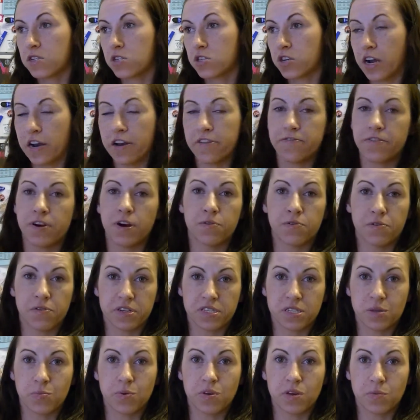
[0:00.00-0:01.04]
trying to friend
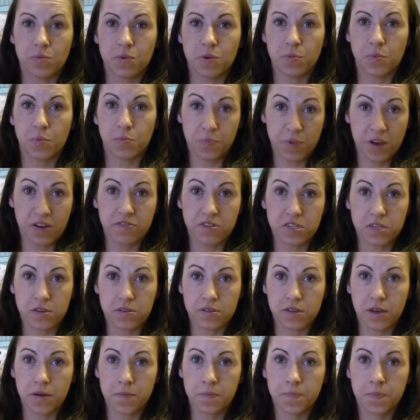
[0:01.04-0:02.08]
request a billion people every
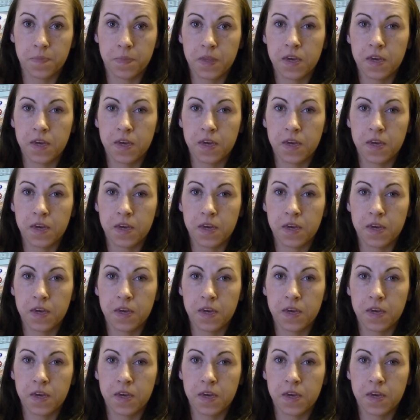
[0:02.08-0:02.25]
single day.